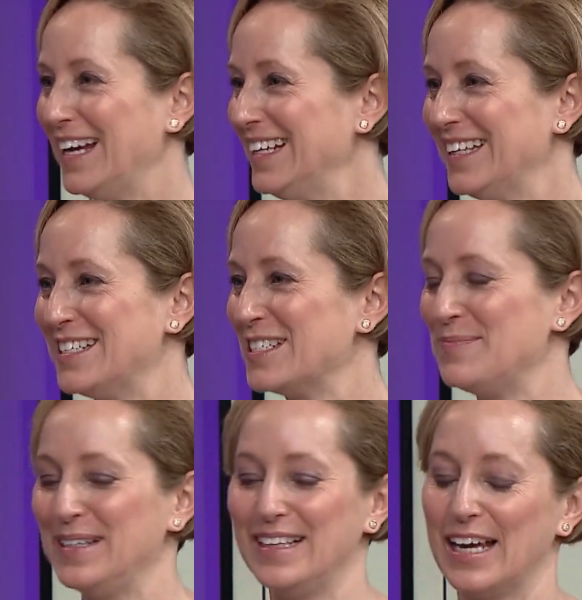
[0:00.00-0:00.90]
right? They yeah. should
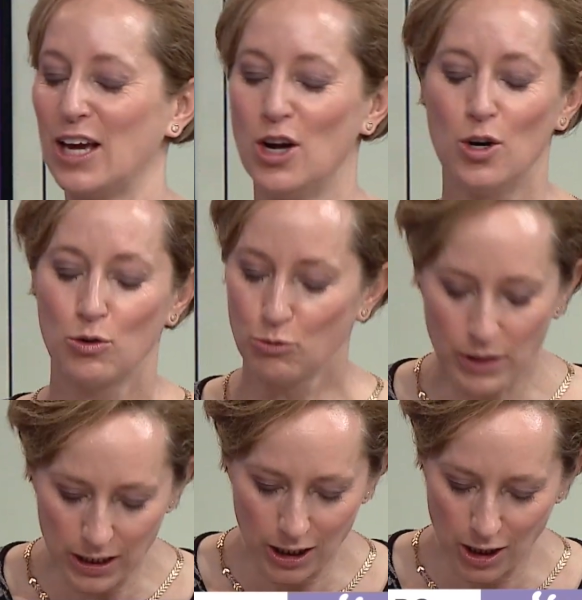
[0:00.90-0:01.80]
be like, it's, so
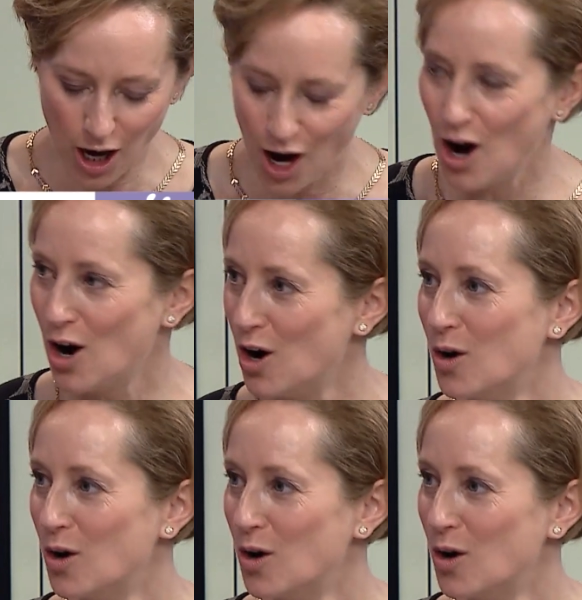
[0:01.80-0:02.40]
really we should low.